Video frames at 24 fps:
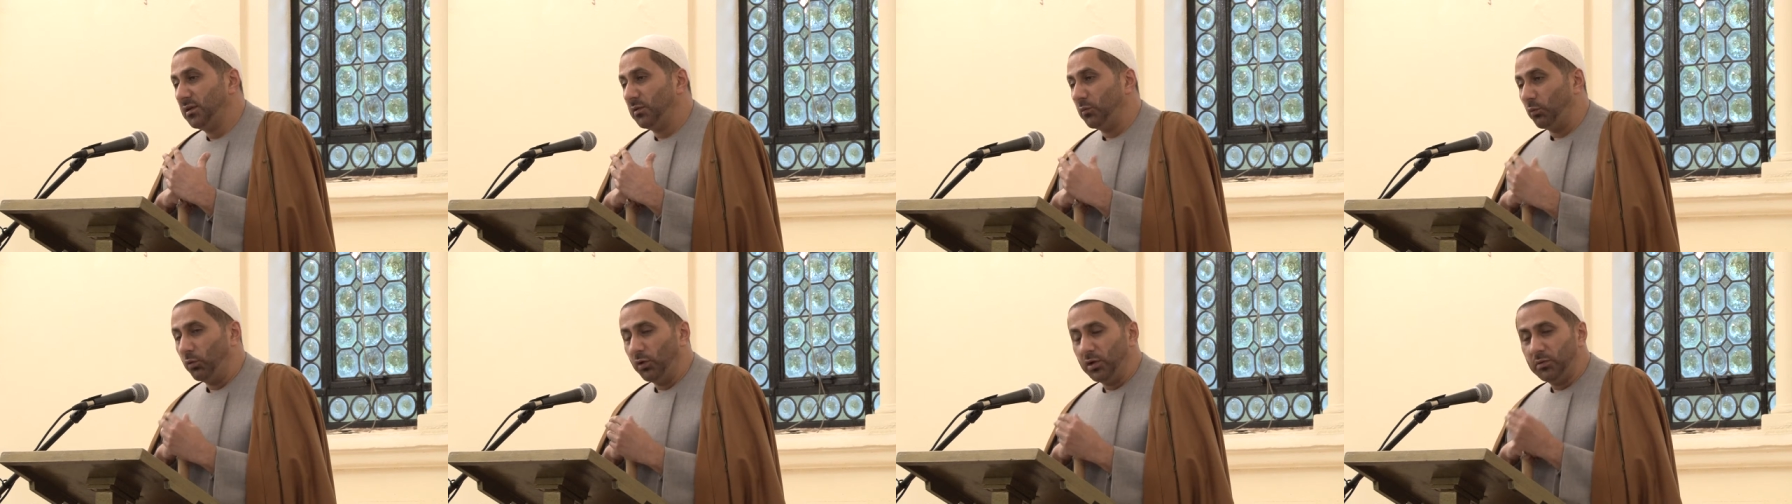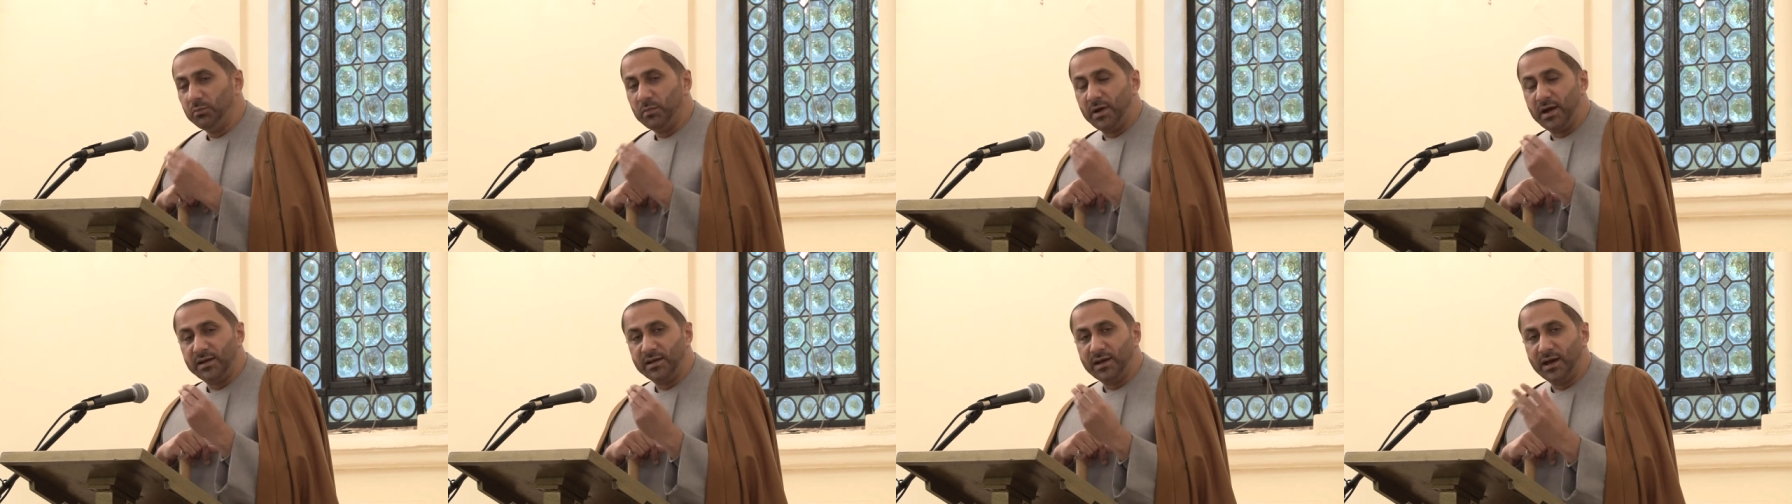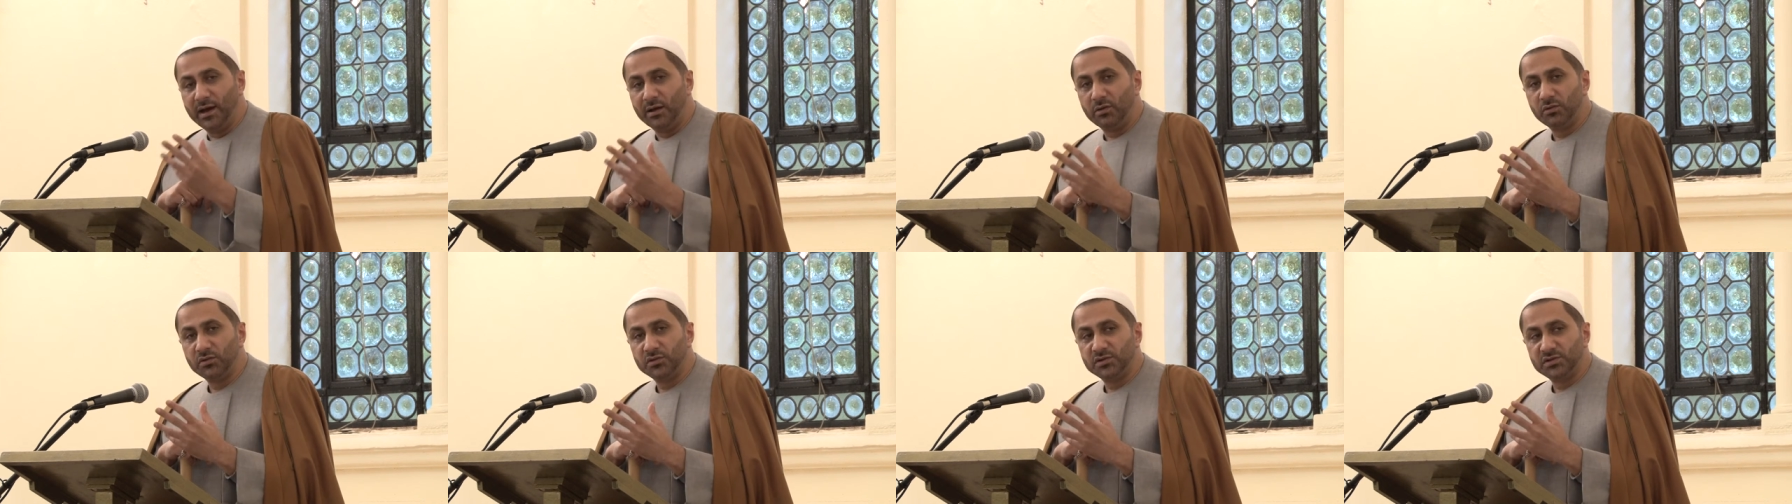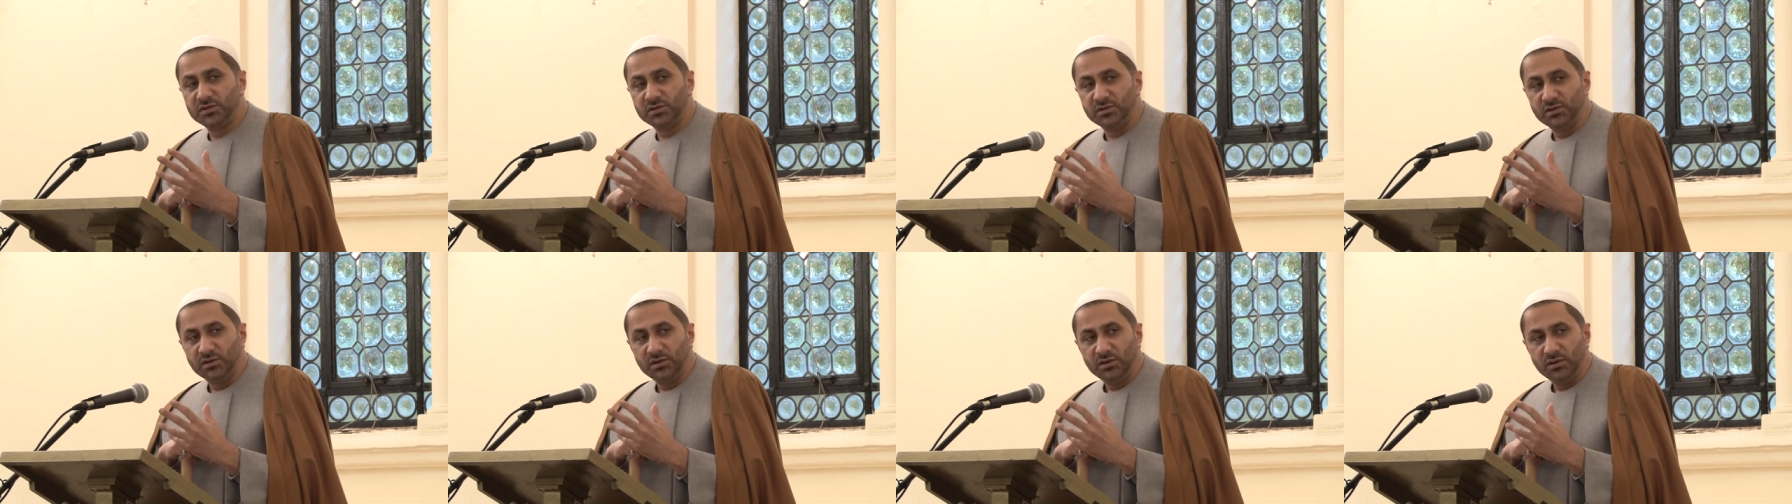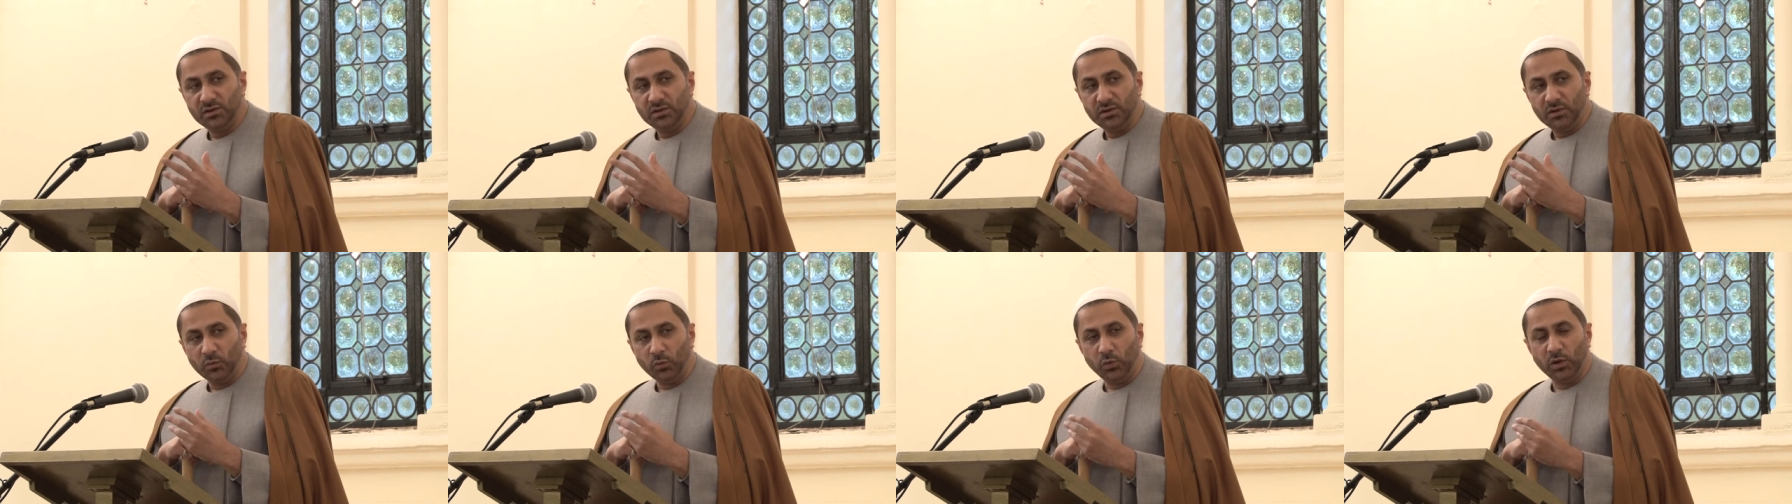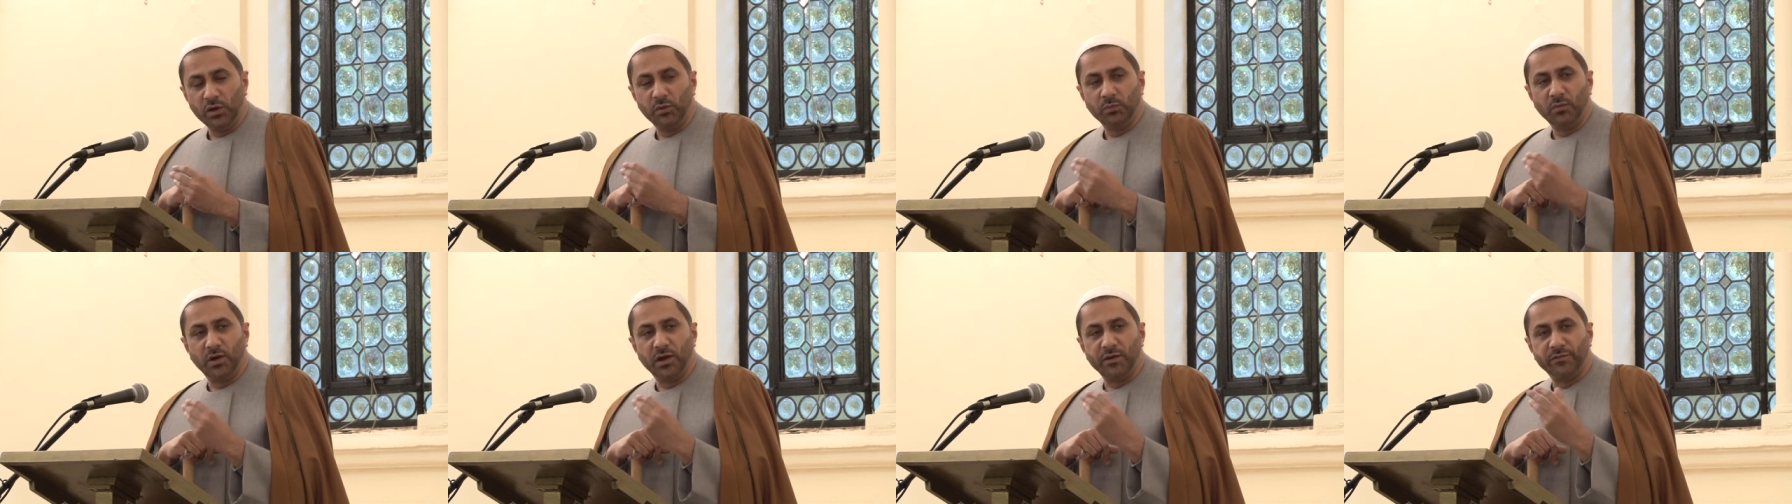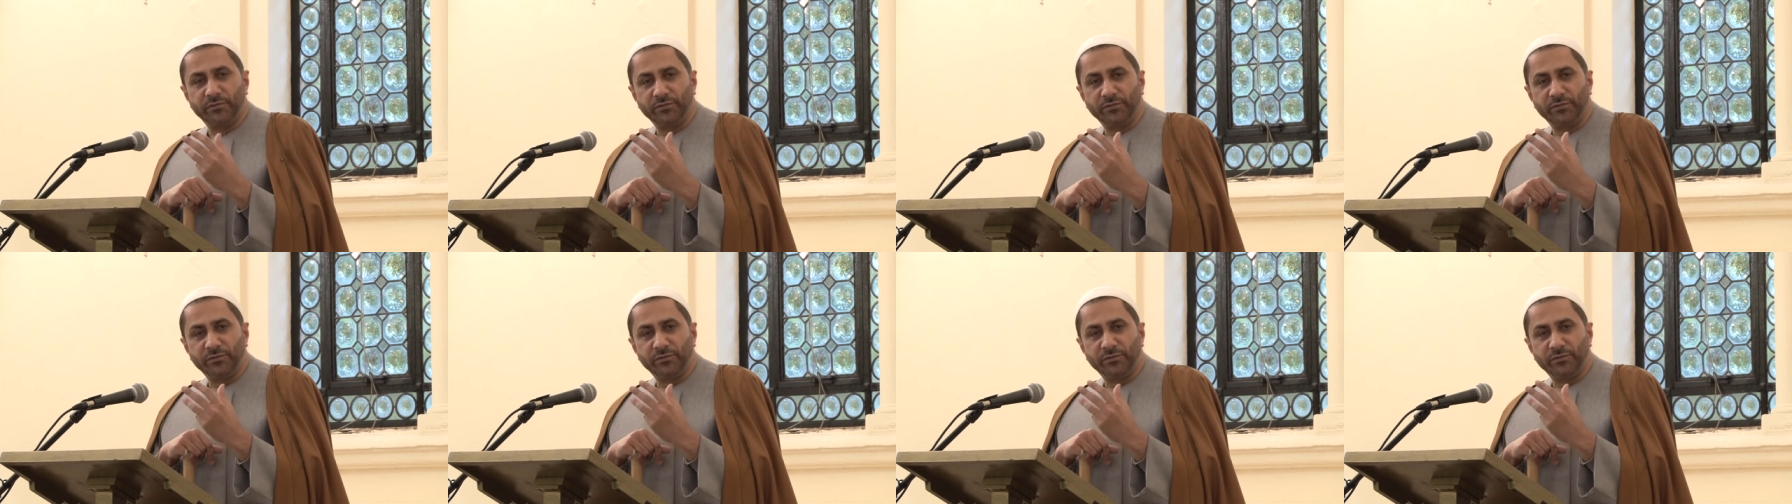With my doubts, with my